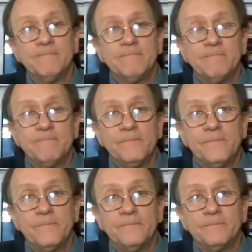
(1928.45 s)

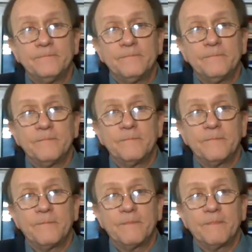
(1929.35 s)

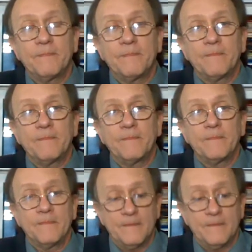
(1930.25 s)
[no speech]